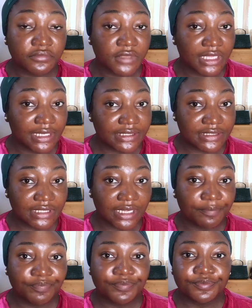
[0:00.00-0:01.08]
cleanser.
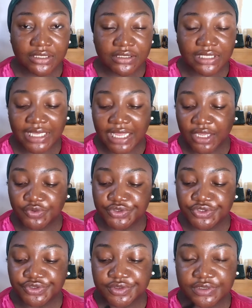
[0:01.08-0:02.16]
Secondly, I also
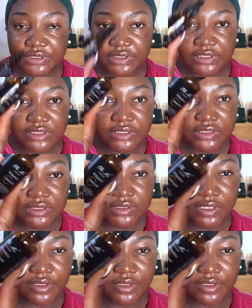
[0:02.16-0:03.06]
use this